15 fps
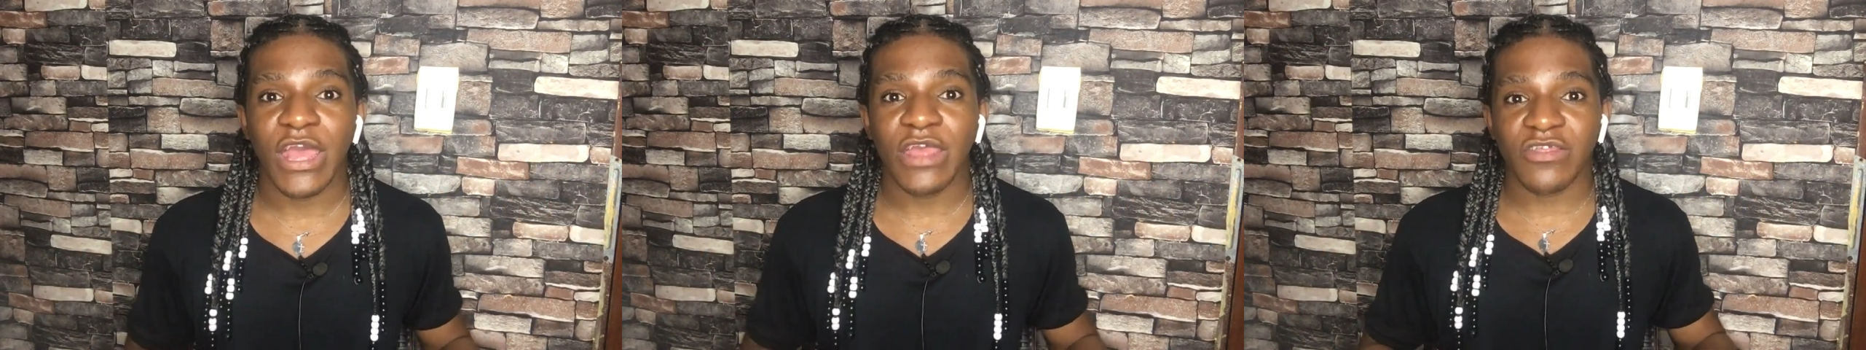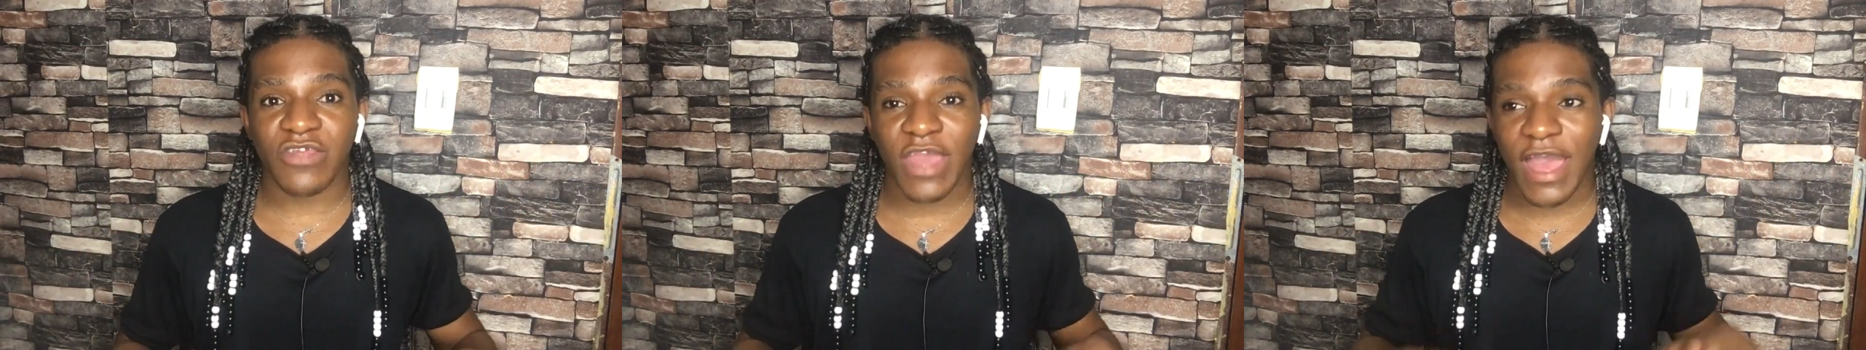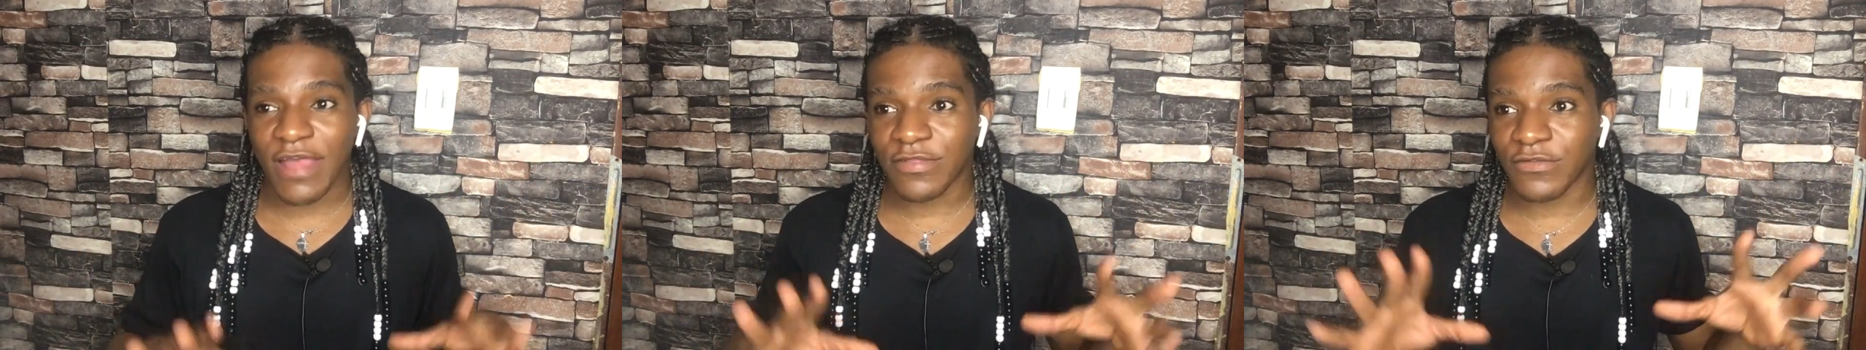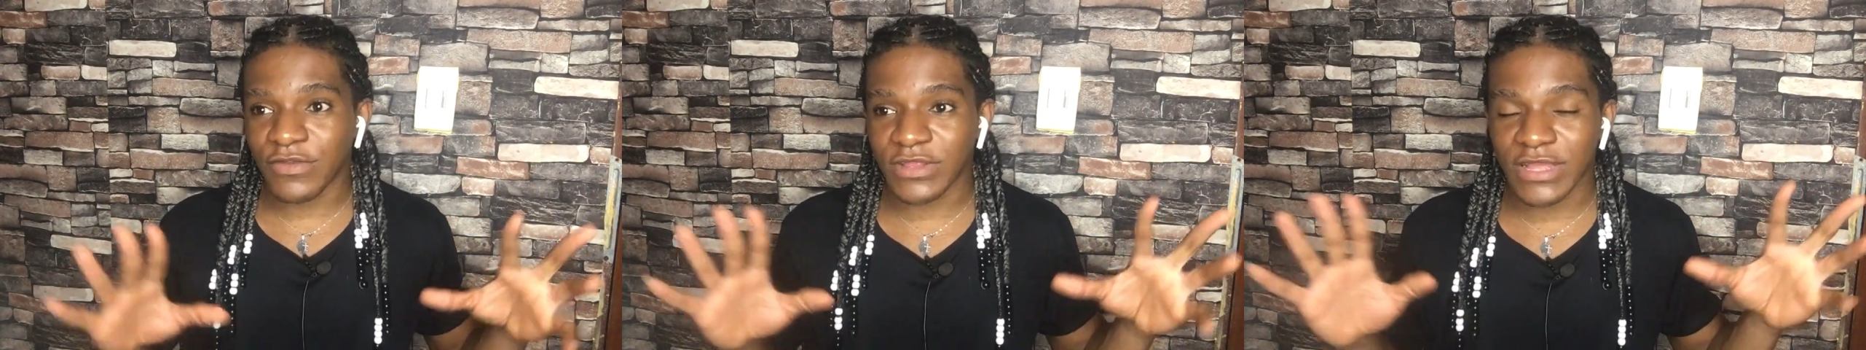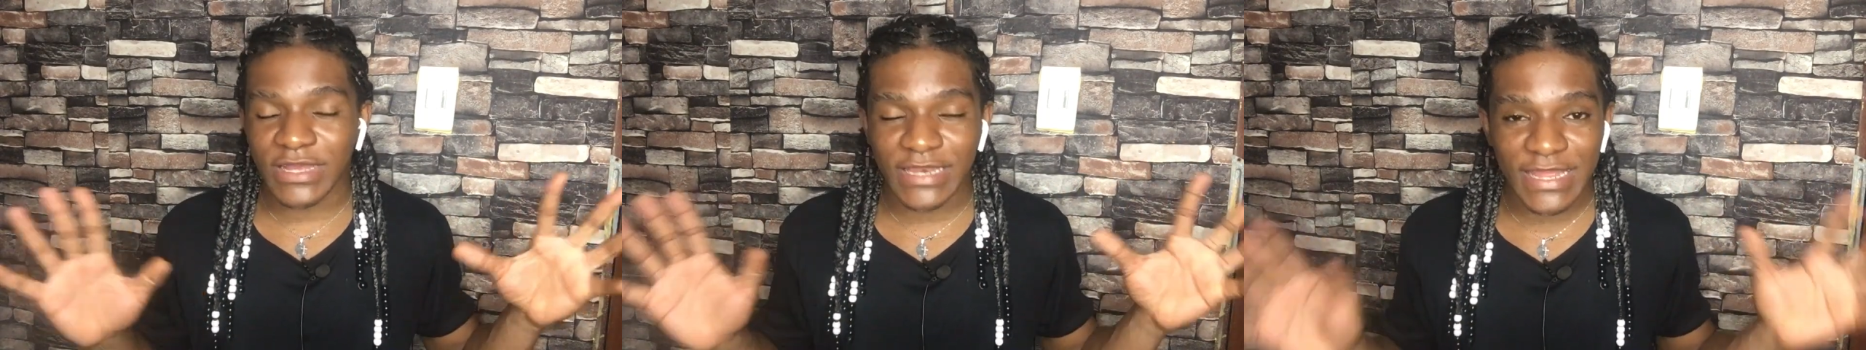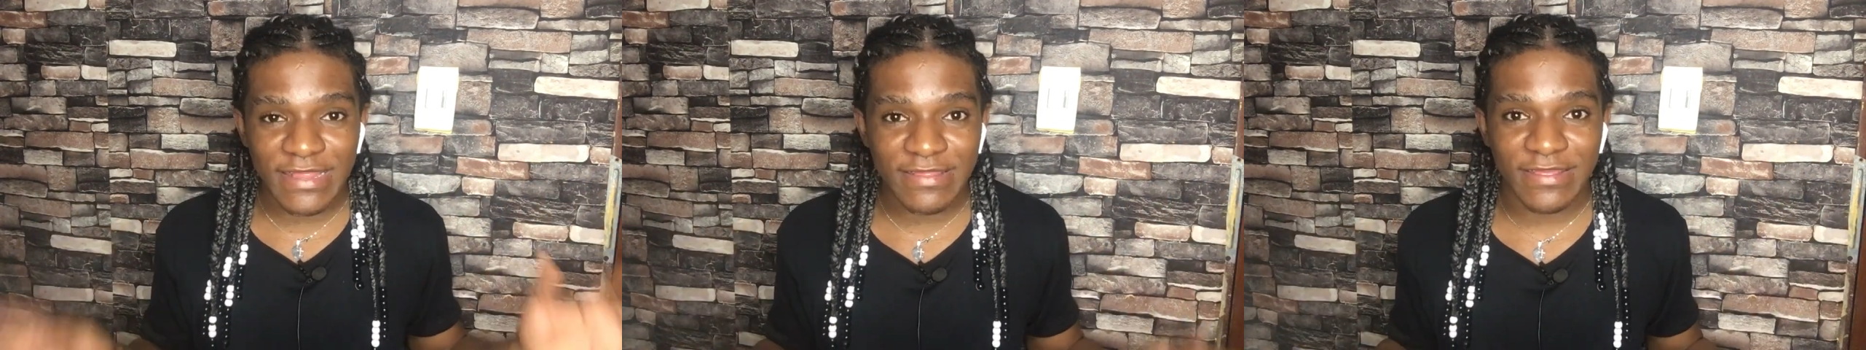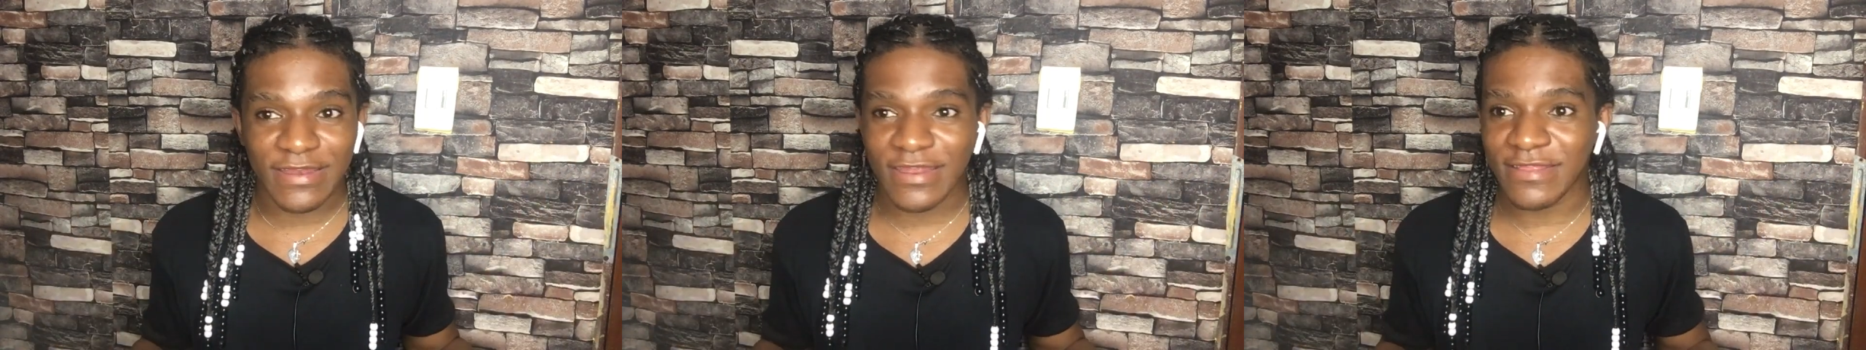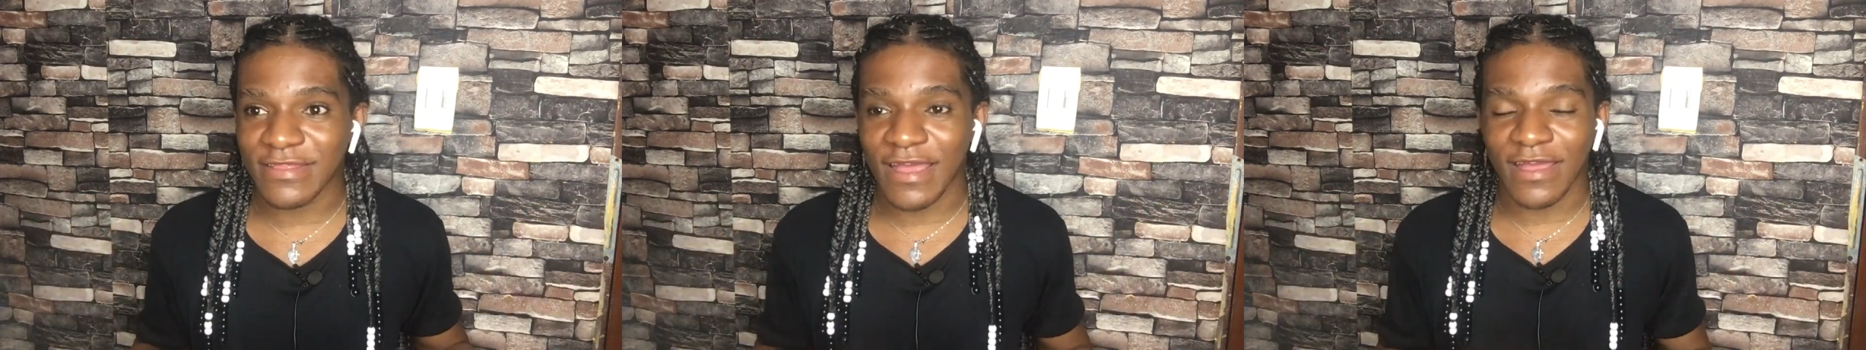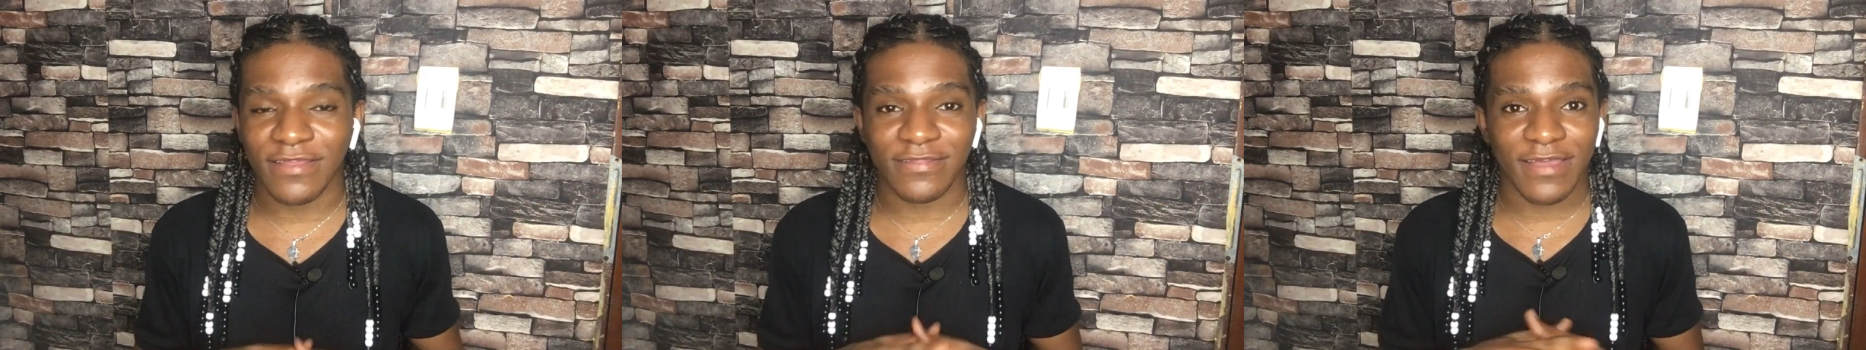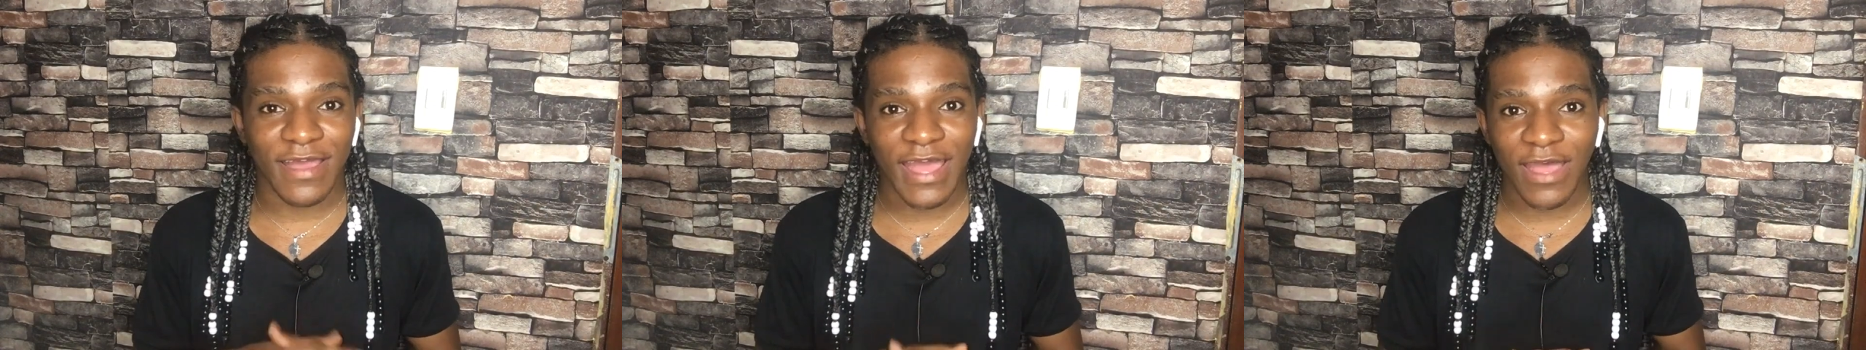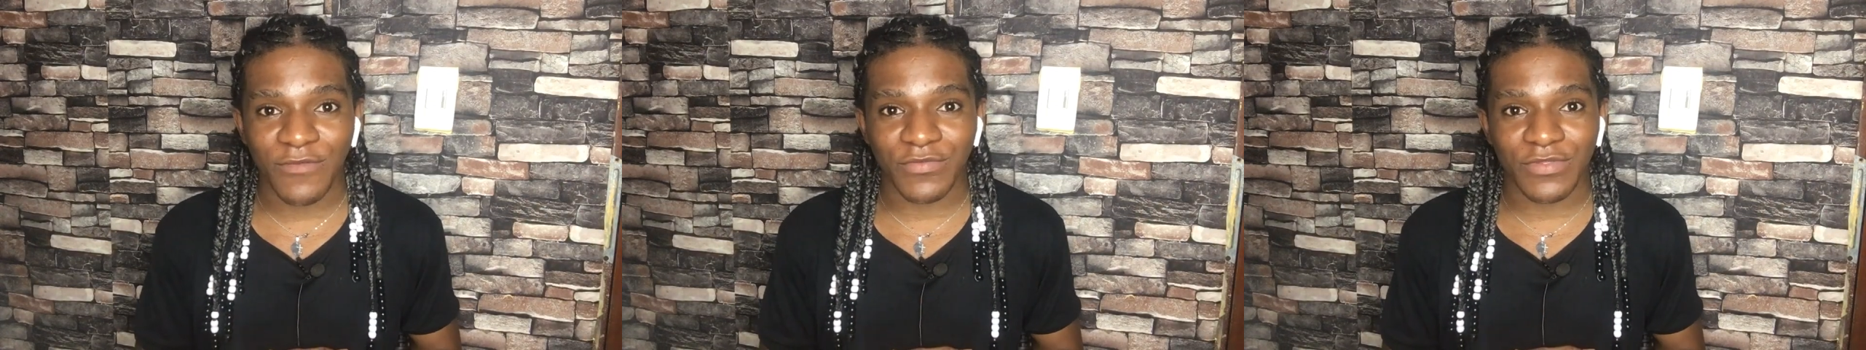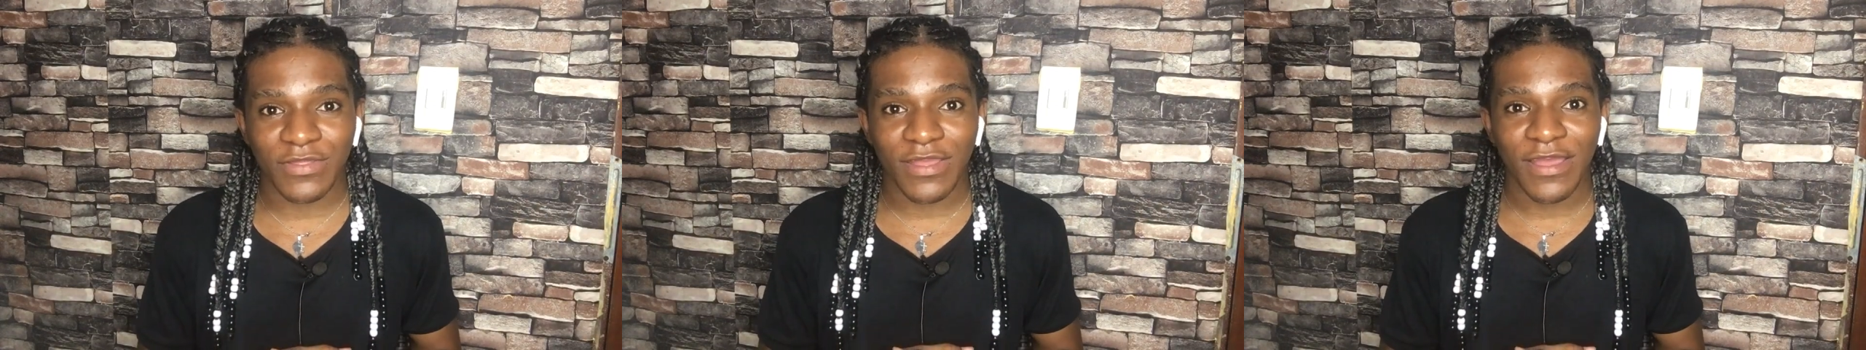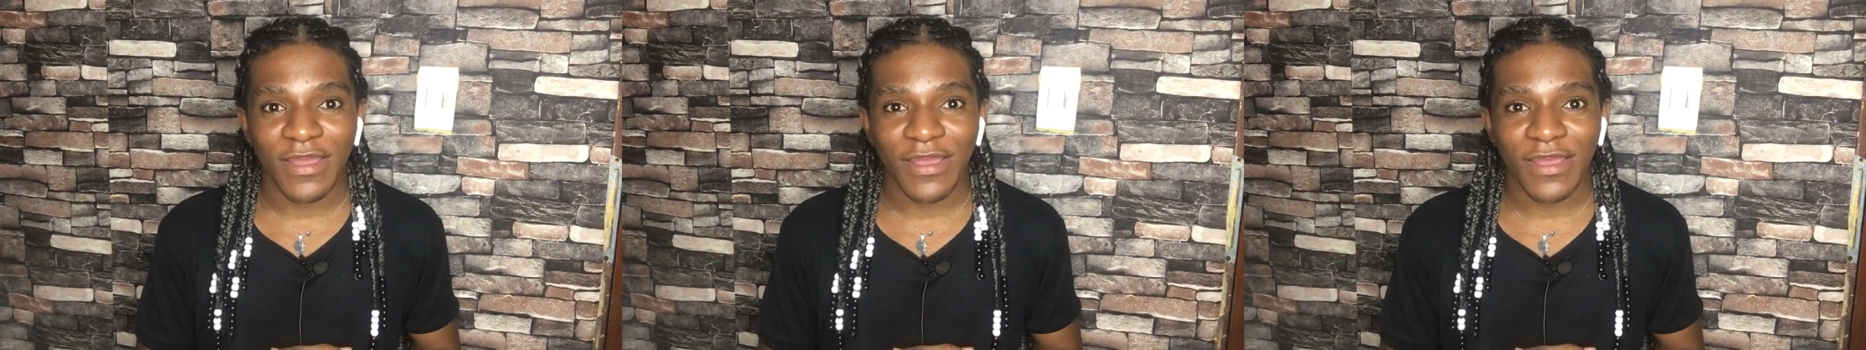she has to do the cleansing in the house.